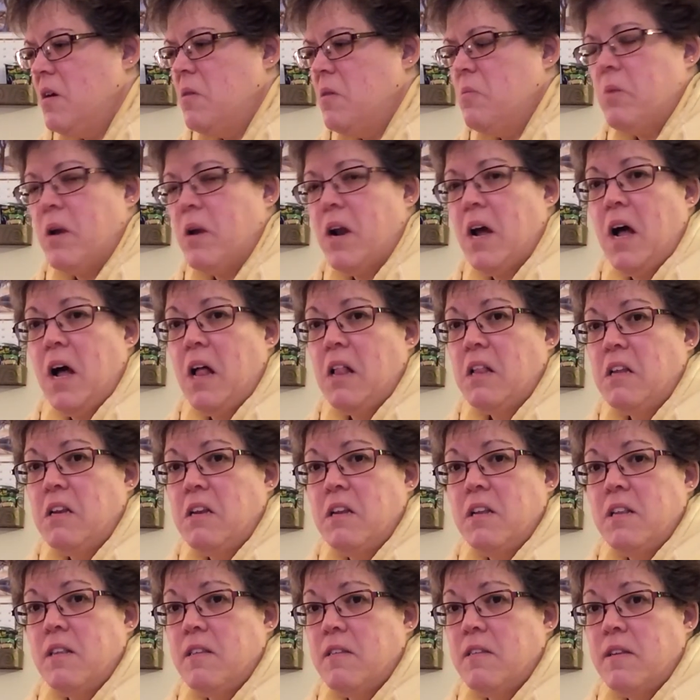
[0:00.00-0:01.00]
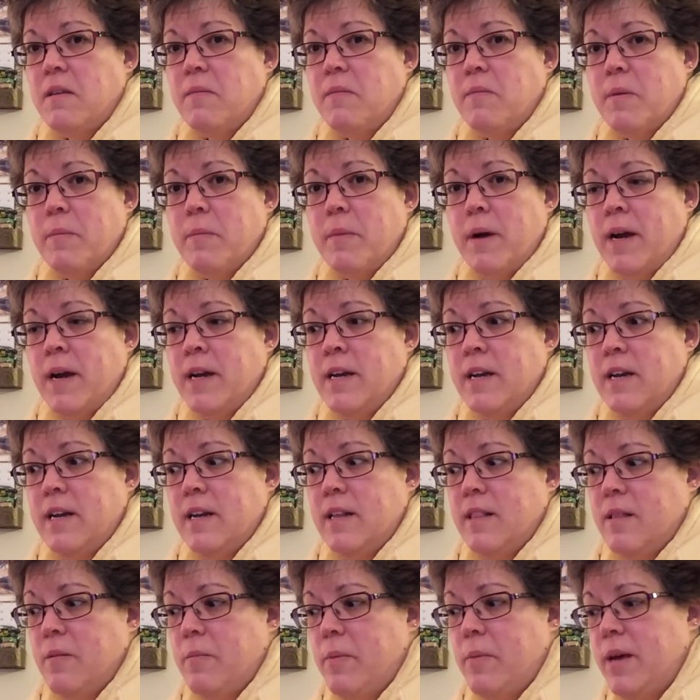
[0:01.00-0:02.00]
But Ollie didn't seem to mind it
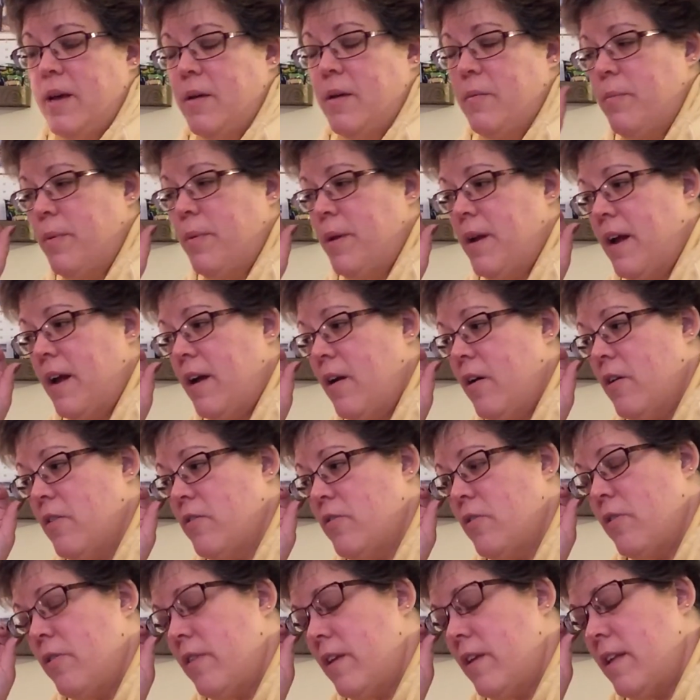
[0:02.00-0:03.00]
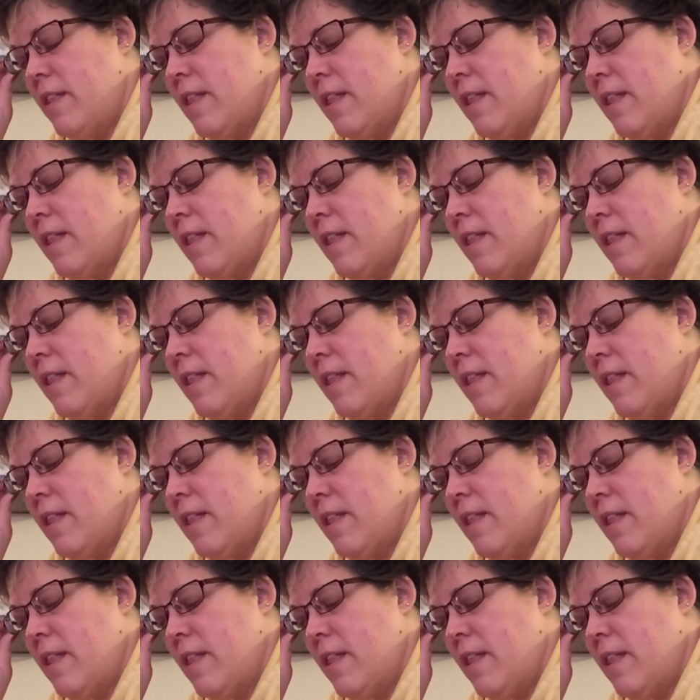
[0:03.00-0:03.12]
in the bit. But I also think